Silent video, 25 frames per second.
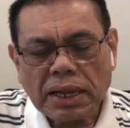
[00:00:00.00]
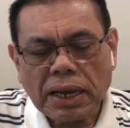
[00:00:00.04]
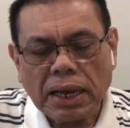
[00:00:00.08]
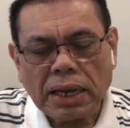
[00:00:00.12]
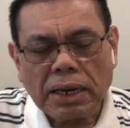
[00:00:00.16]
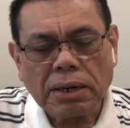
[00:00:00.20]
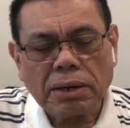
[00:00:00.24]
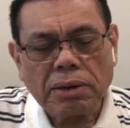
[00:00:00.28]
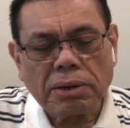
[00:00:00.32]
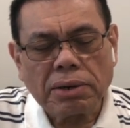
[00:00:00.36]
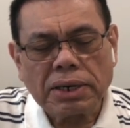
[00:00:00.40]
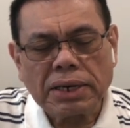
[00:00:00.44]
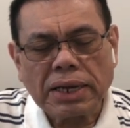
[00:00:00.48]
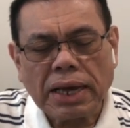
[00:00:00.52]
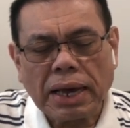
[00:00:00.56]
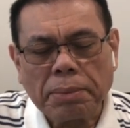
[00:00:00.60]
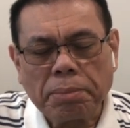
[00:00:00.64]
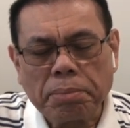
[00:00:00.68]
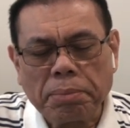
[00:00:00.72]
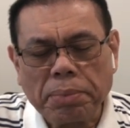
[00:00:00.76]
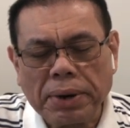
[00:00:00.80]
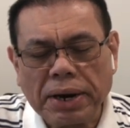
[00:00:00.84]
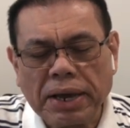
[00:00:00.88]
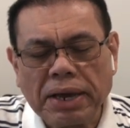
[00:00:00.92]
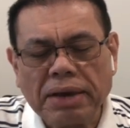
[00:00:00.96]
And Lord, I
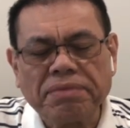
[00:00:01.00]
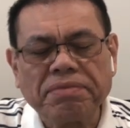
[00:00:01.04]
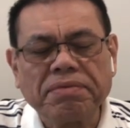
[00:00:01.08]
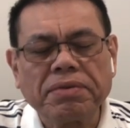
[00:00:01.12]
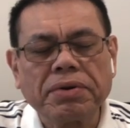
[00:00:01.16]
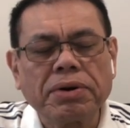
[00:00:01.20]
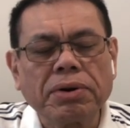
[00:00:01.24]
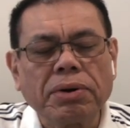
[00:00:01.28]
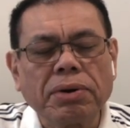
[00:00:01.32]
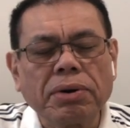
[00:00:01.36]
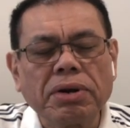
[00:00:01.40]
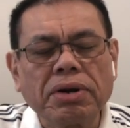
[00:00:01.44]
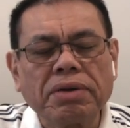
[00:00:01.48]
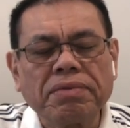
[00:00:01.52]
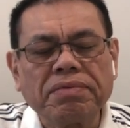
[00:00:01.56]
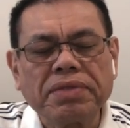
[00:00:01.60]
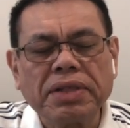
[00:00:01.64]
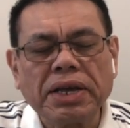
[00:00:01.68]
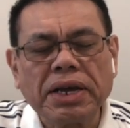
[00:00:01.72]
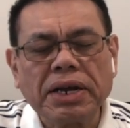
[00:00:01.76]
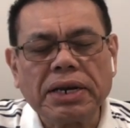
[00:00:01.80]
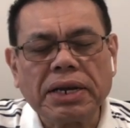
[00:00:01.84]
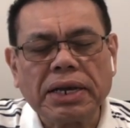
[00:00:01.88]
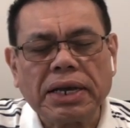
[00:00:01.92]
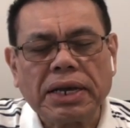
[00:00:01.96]
pray for all of
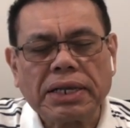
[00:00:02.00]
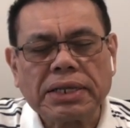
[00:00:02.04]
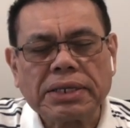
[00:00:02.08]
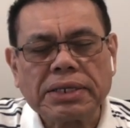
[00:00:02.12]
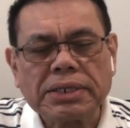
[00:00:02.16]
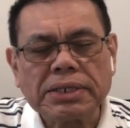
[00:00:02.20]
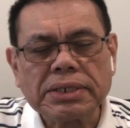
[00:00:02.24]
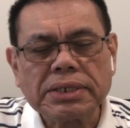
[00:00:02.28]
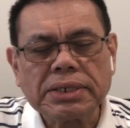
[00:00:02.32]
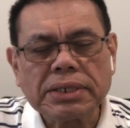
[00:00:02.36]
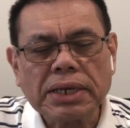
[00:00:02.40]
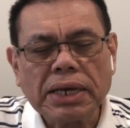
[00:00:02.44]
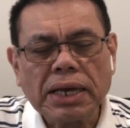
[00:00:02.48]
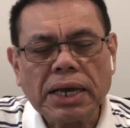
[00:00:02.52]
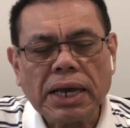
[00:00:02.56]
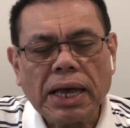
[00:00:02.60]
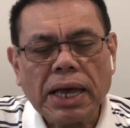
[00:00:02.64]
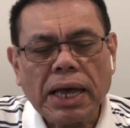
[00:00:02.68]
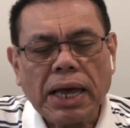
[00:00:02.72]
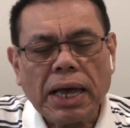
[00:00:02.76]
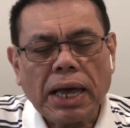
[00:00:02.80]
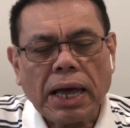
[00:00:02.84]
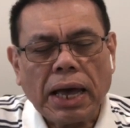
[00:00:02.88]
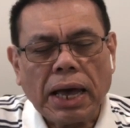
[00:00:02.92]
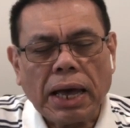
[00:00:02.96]
their needs.
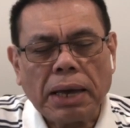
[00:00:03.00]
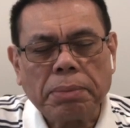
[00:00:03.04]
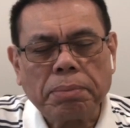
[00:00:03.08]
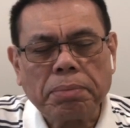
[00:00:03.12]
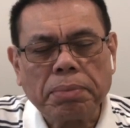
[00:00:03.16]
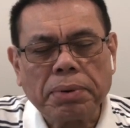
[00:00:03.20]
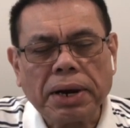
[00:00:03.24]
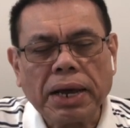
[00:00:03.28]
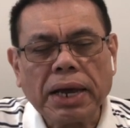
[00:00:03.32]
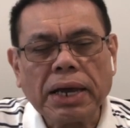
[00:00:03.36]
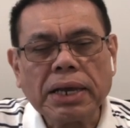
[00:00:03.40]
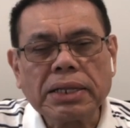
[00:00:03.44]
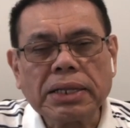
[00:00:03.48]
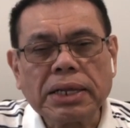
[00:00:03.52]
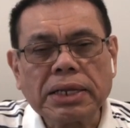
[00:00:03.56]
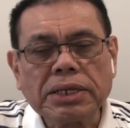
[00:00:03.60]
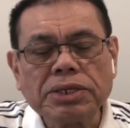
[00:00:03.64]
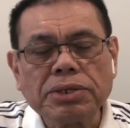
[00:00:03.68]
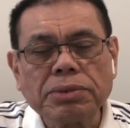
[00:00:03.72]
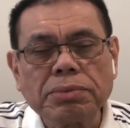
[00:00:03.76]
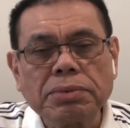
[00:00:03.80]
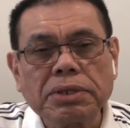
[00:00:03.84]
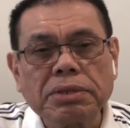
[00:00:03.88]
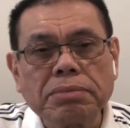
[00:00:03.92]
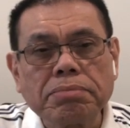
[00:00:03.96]
I pray that
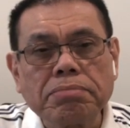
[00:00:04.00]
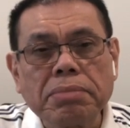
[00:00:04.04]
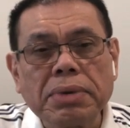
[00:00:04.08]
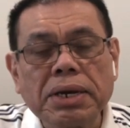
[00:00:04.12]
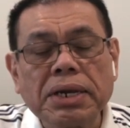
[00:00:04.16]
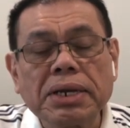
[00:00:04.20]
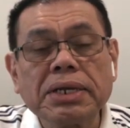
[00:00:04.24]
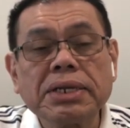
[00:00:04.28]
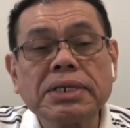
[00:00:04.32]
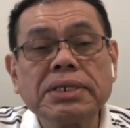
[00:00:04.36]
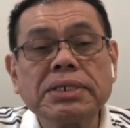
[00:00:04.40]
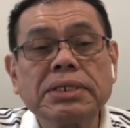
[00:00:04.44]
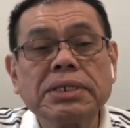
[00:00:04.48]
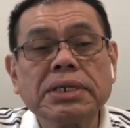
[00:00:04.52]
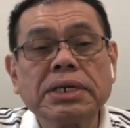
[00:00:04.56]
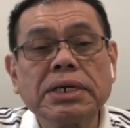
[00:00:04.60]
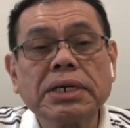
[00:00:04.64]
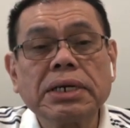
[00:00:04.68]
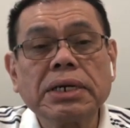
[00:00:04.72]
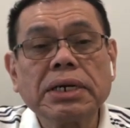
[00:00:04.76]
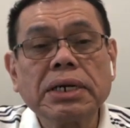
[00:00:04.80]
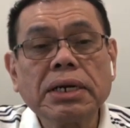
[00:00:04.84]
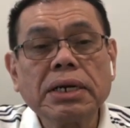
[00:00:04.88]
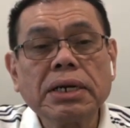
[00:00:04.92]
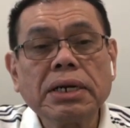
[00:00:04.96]
you would
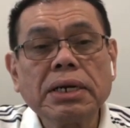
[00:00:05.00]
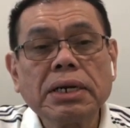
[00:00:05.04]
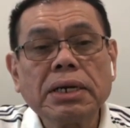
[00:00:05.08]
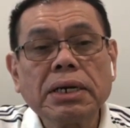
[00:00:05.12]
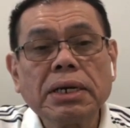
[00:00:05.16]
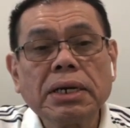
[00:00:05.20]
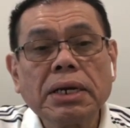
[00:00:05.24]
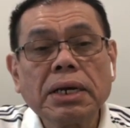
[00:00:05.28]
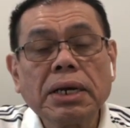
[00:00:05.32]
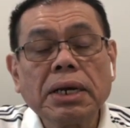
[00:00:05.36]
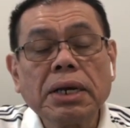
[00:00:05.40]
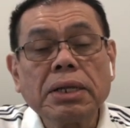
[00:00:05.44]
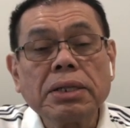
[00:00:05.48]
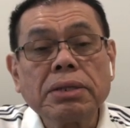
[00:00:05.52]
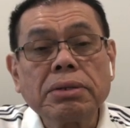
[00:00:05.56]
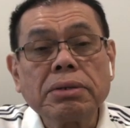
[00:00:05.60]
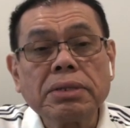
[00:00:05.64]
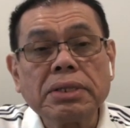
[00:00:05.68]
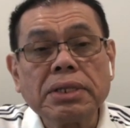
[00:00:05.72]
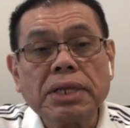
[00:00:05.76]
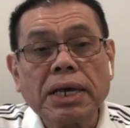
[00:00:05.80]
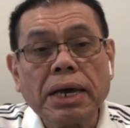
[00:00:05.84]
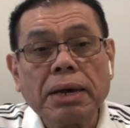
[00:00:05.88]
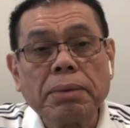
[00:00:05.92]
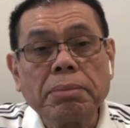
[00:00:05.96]
minister to
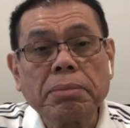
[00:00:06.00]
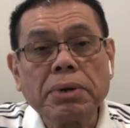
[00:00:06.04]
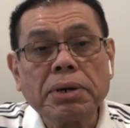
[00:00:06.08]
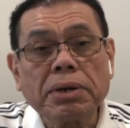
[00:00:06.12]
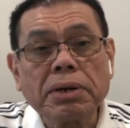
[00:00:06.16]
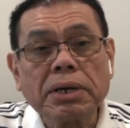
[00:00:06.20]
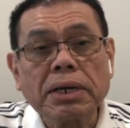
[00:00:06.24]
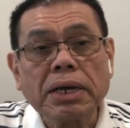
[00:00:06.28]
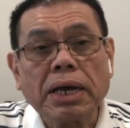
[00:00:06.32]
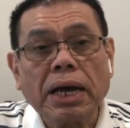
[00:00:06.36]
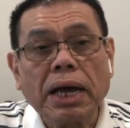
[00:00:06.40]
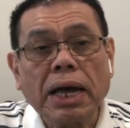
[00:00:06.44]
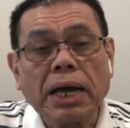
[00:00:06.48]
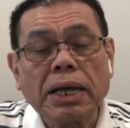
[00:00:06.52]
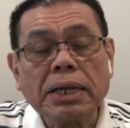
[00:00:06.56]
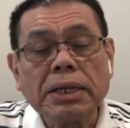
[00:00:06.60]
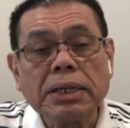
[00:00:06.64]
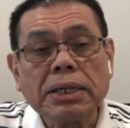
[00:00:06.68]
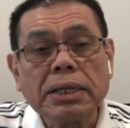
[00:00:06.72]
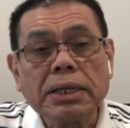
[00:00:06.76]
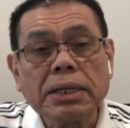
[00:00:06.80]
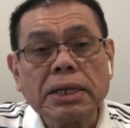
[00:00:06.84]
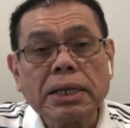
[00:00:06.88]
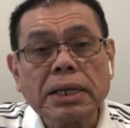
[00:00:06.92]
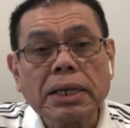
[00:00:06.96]
them, Lord God,
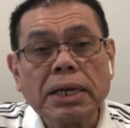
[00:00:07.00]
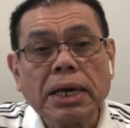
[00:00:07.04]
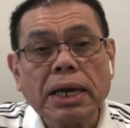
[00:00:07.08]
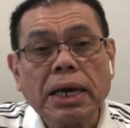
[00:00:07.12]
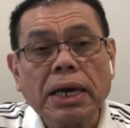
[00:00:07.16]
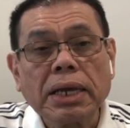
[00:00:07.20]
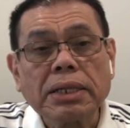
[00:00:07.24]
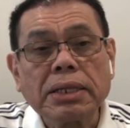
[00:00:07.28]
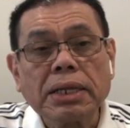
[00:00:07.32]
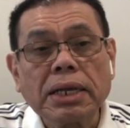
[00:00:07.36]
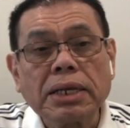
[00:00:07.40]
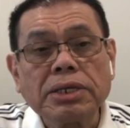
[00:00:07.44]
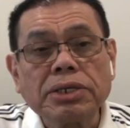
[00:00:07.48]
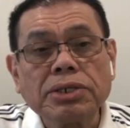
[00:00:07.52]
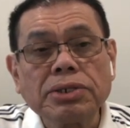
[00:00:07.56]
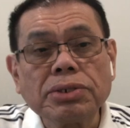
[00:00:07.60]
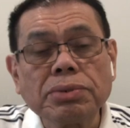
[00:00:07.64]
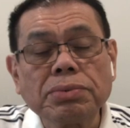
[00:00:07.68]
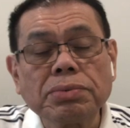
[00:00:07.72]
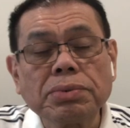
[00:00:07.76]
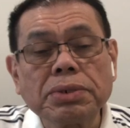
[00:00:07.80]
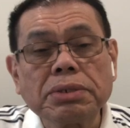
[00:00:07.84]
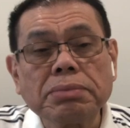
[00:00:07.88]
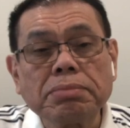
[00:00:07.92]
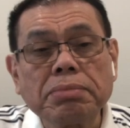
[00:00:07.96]
and that you
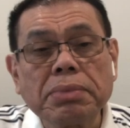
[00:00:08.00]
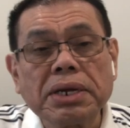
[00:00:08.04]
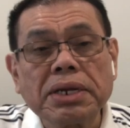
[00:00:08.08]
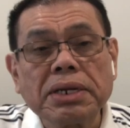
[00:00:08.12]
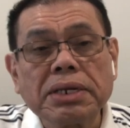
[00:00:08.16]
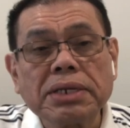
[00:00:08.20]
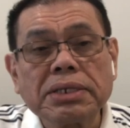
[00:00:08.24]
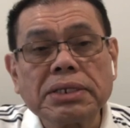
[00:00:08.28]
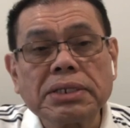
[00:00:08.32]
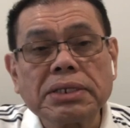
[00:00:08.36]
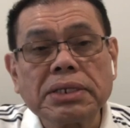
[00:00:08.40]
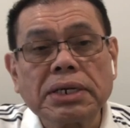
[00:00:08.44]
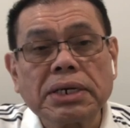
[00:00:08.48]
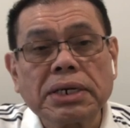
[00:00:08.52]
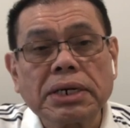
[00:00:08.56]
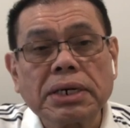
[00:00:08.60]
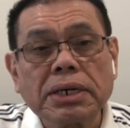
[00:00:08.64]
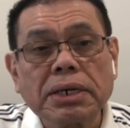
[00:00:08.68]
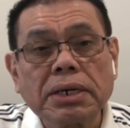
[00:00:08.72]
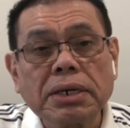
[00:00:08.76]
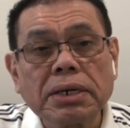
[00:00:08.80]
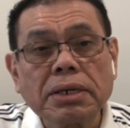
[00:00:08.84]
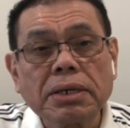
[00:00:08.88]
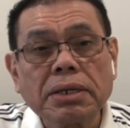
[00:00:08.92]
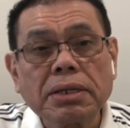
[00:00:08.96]
would minister
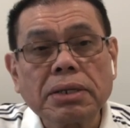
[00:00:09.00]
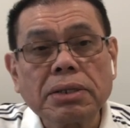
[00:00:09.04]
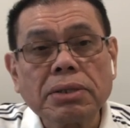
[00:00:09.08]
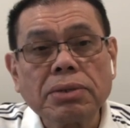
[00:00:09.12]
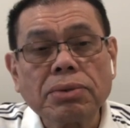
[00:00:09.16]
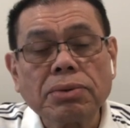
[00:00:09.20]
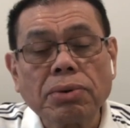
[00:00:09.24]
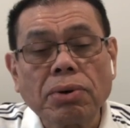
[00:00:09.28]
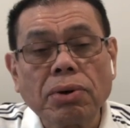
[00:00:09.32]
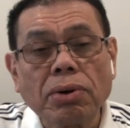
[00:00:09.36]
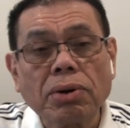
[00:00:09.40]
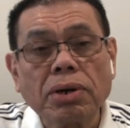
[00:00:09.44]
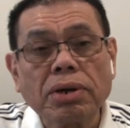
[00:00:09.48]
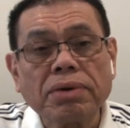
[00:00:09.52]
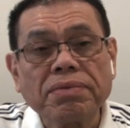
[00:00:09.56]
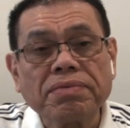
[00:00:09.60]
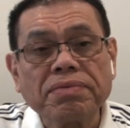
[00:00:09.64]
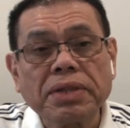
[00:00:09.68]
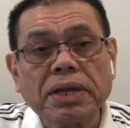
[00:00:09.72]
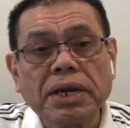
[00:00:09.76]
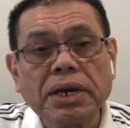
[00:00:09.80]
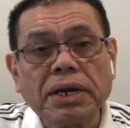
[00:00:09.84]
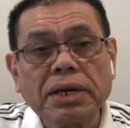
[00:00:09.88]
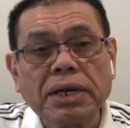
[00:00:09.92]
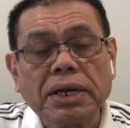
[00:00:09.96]
to all of
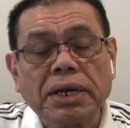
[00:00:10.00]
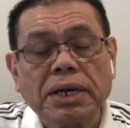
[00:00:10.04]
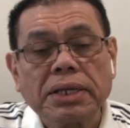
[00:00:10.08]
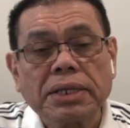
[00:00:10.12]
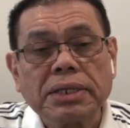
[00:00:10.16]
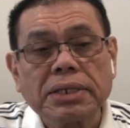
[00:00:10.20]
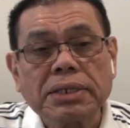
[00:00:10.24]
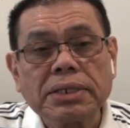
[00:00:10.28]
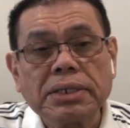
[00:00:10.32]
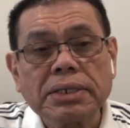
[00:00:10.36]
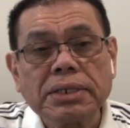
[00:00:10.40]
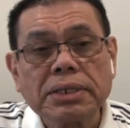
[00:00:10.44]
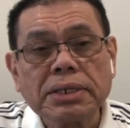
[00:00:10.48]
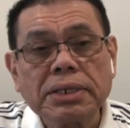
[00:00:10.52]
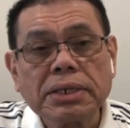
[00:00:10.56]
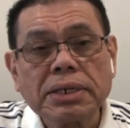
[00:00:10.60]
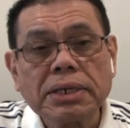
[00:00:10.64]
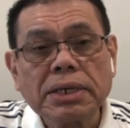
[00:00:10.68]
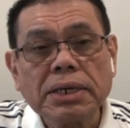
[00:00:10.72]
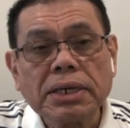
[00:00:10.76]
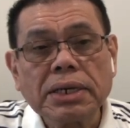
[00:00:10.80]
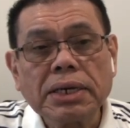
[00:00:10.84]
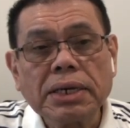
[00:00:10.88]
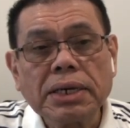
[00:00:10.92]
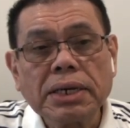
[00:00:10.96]
their needs.
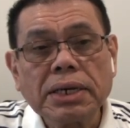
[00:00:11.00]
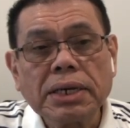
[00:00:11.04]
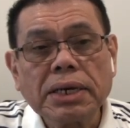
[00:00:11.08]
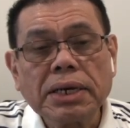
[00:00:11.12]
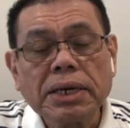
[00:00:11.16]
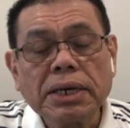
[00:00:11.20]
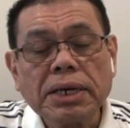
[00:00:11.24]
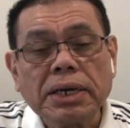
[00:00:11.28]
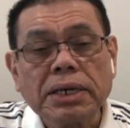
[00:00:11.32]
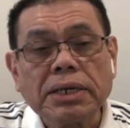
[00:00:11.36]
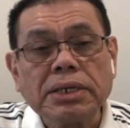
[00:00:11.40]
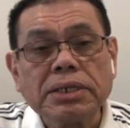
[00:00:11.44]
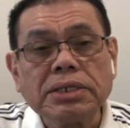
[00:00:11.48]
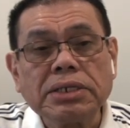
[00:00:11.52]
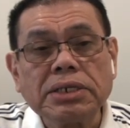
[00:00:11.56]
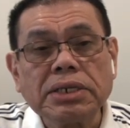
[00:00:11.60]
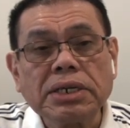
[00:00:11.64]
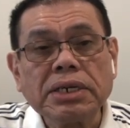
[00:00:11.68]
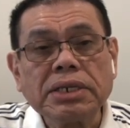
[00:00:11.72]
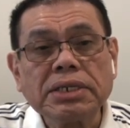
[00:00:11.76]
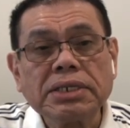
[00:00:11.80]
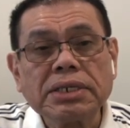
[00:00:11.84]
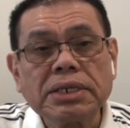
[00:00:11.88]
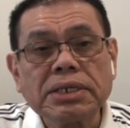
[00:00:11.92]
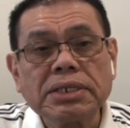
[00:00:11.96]
In
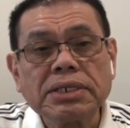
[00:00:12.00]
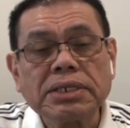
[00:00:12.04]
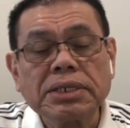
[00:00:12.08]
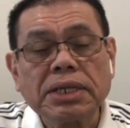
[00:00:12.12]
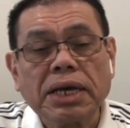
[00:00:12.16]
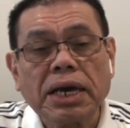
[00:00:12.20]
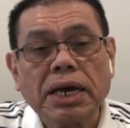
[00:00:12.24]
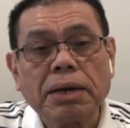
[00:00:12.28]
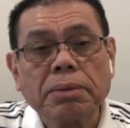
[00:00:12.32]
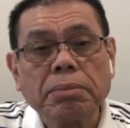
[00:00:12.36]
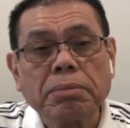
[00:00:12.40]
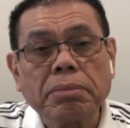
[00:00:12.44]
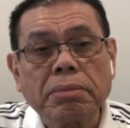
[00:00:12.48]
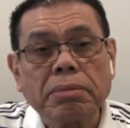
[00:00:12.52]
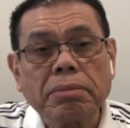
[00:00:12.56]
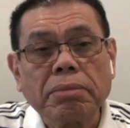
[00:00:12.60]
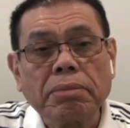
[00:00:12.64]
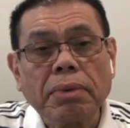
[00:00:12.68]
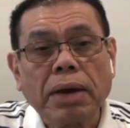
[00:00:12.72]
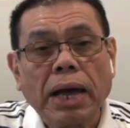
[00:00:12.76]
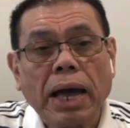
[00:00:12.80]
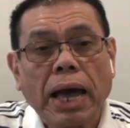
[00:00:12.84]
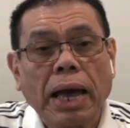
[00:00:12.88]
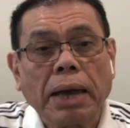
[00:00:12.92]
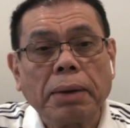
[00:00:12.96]
Jesus' name,
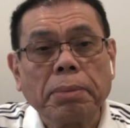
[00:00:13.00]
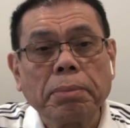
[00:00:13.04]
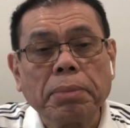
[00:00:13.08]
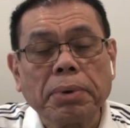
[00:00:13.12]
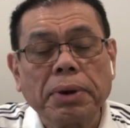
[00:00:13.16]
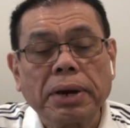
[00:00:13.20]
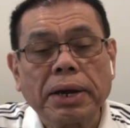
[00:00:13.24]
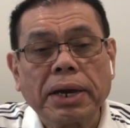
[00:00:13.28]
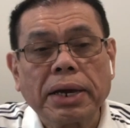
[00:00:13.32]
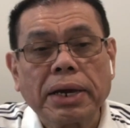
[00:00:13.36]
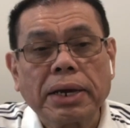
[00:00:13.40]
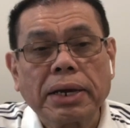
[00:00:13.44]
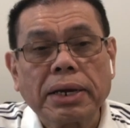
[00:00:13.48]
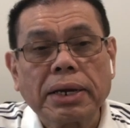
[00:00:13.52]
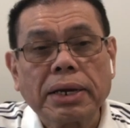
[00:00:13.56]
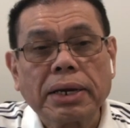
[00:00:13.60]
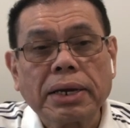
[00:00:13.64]
I pray.